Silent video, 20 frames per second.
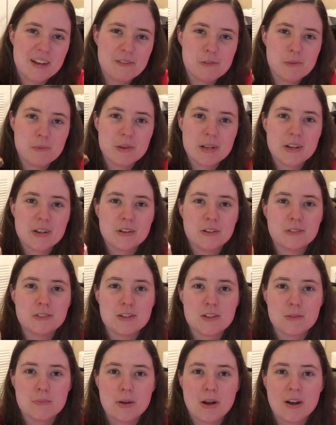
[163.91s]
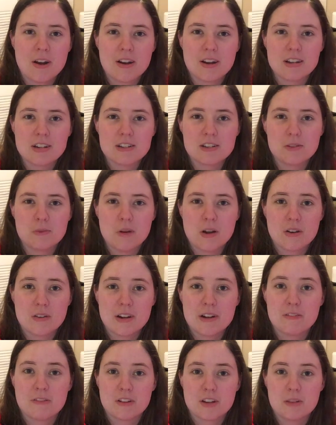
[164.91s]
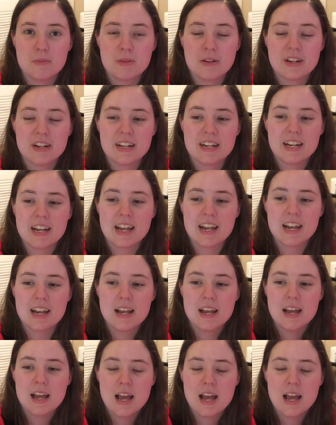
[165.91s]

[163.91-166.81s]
when we go to the park to walk around for Community Day,